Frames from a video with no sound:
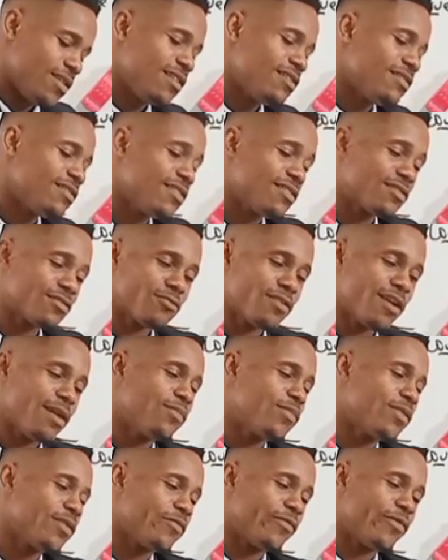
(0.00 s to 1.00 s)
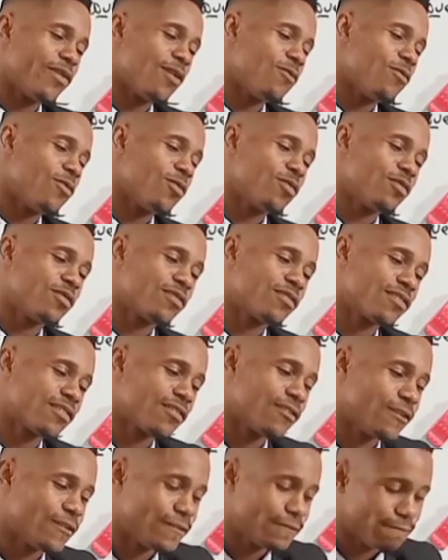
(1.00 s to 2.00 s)
Let's describe the
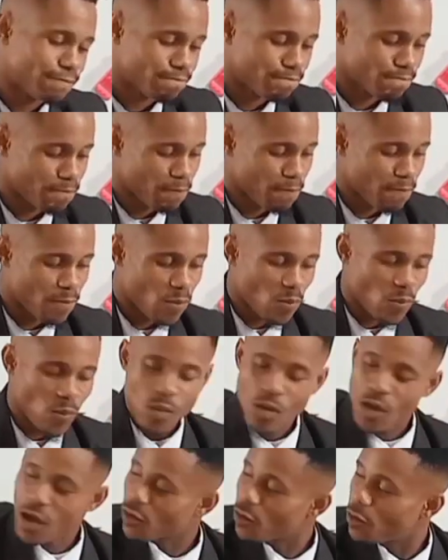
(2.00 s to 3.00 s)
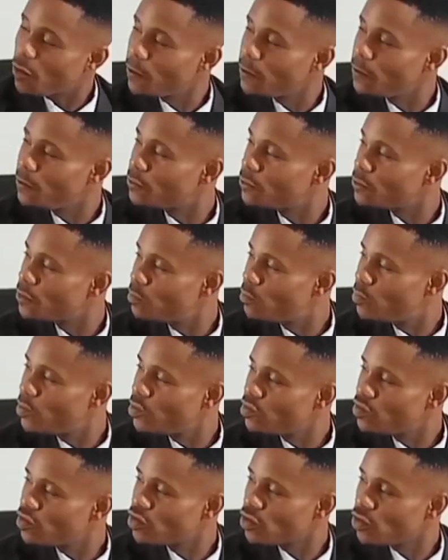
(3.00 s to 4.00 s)
vowels according to the
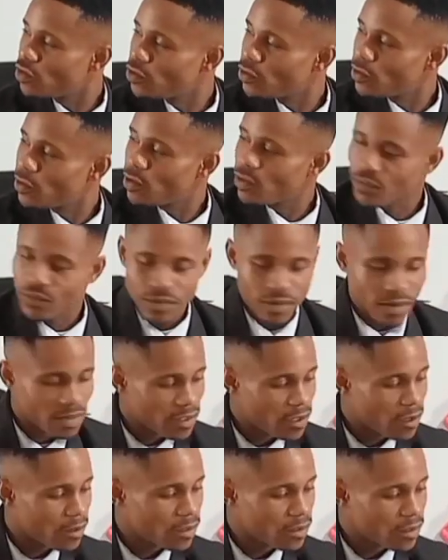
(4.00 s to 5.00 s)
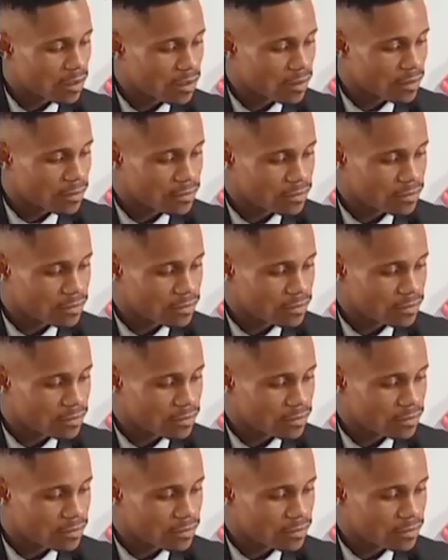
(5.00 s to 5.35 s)
position of the tongue.